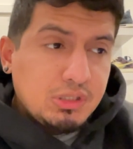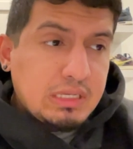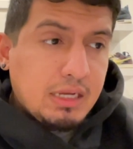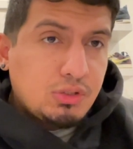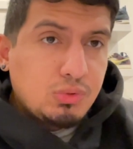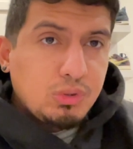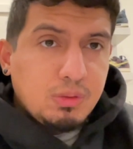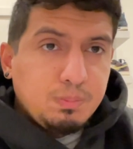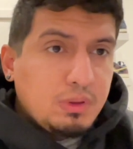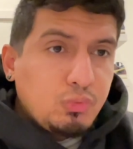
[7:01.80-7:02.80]
attached to
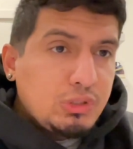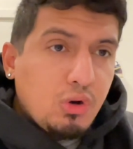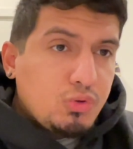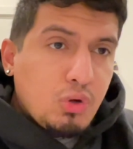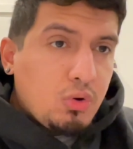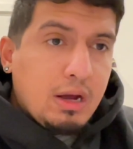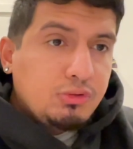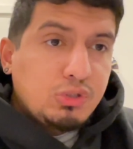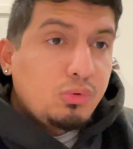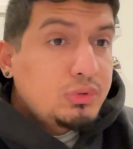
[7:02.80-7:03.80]
it, but we don't know how
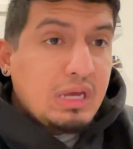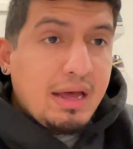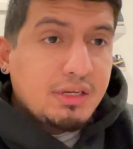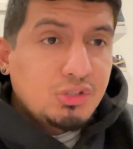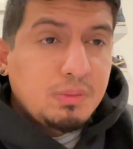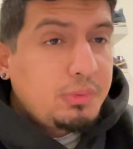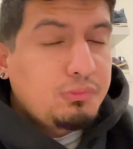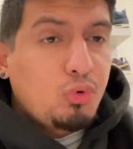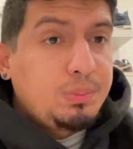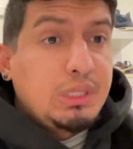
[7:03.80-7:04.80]
it's going to actually
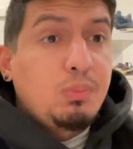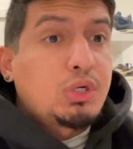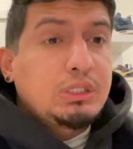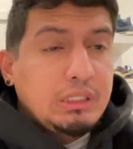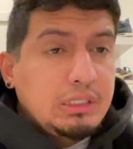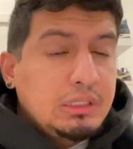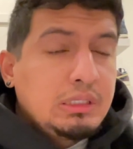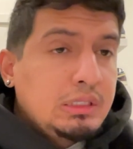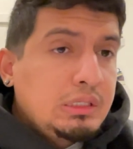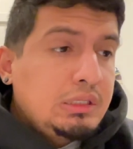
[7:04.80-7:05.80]
perform in the market.
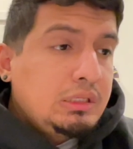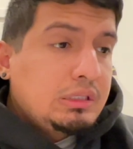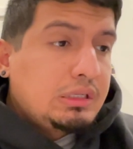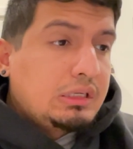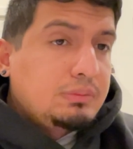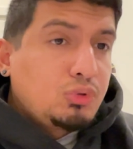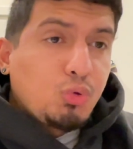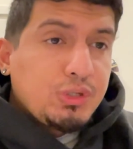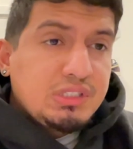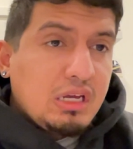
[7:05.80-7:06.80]

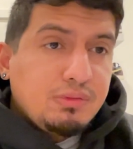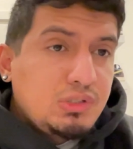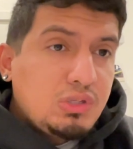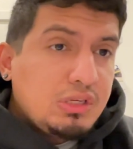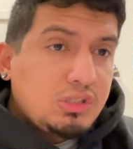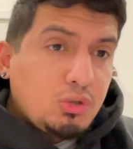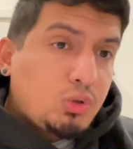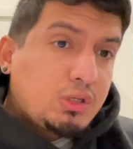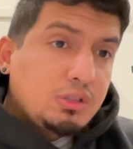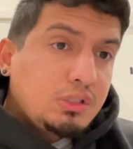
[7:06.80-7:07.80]
Jordan 7s
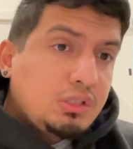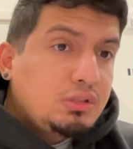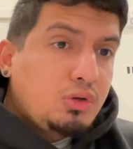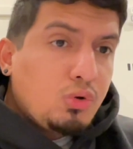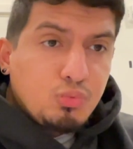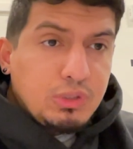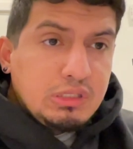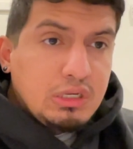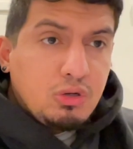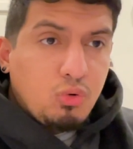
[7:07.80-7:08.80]
historically go
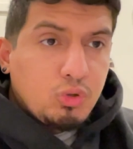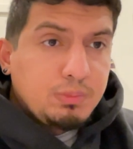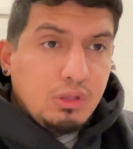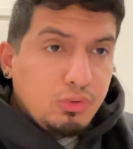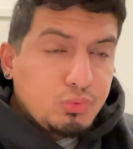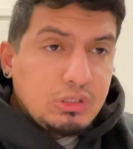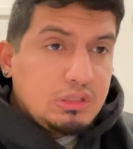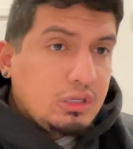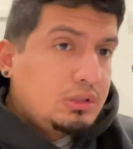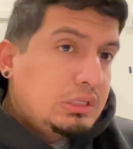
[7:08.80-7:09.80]
retail or below
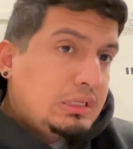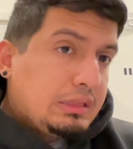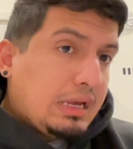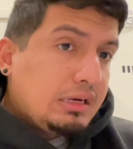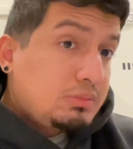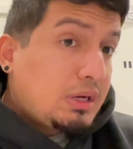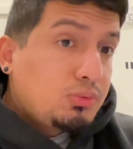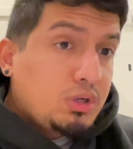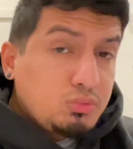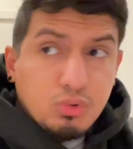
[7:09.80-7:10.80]
retail. That is my
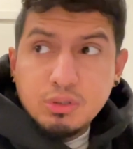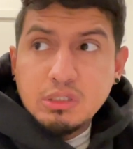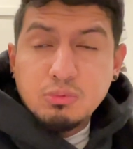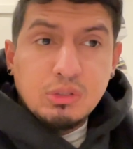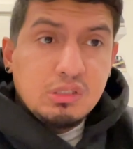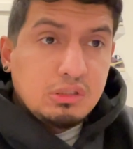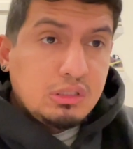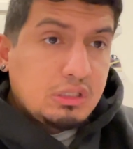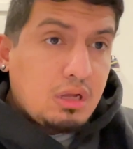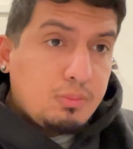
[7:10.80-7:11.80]
one worry. Recently,
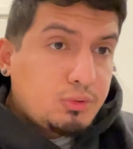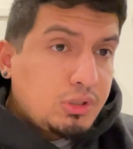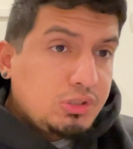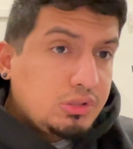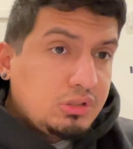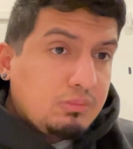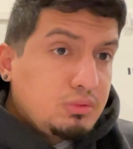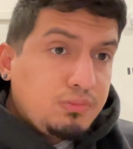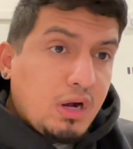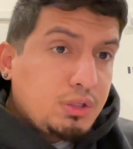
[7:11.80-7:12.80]
collaborations have been
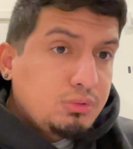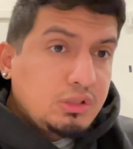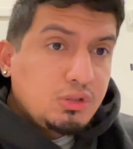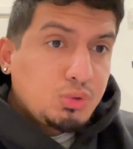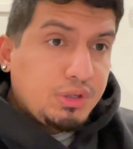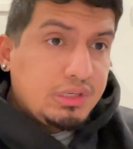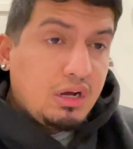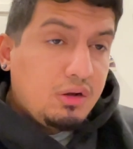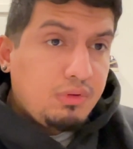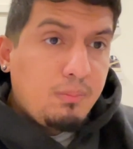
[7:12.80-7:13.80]
following the trend
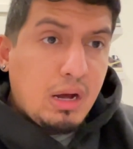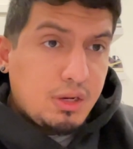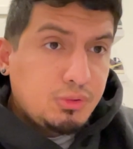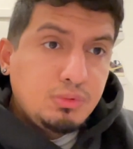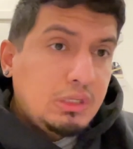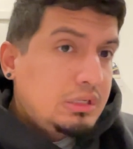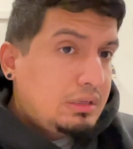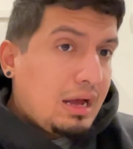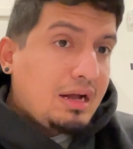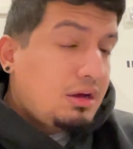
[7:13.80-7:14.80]
of a model,
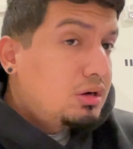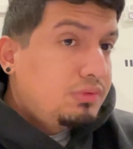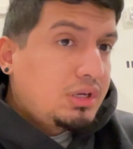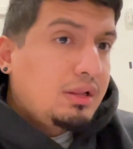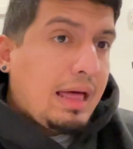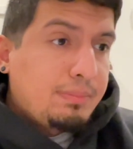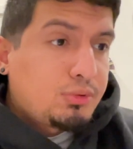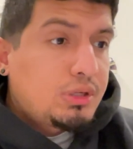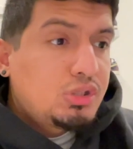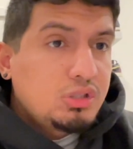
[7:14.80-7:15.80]
not of the
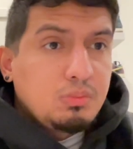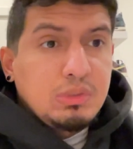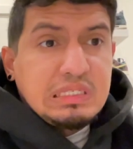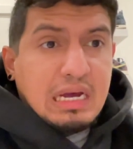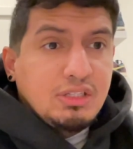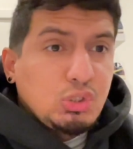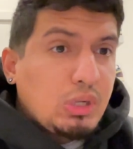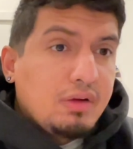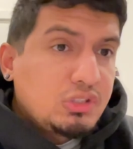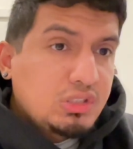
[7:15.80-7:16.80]
collaboration, besides
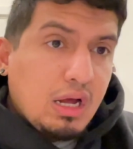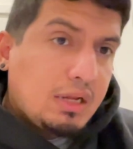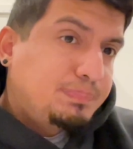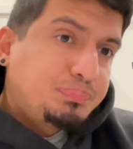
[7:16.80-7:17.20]
Travis Scott